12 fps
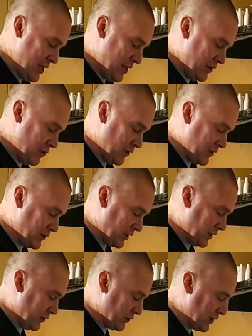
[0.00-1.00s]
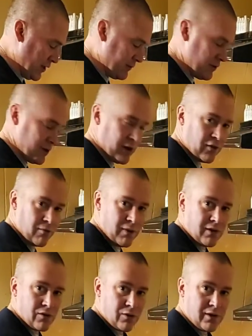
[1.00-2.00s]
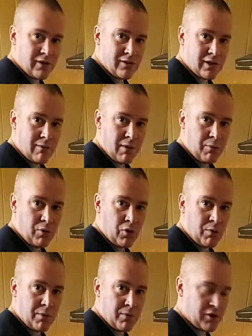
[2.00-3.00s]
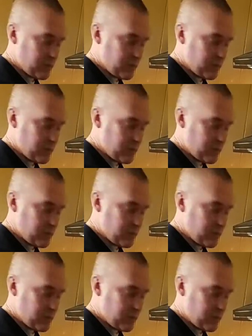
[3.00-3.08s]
Turkey's a little softer than other meat, so it tends to come up a little bit, but it's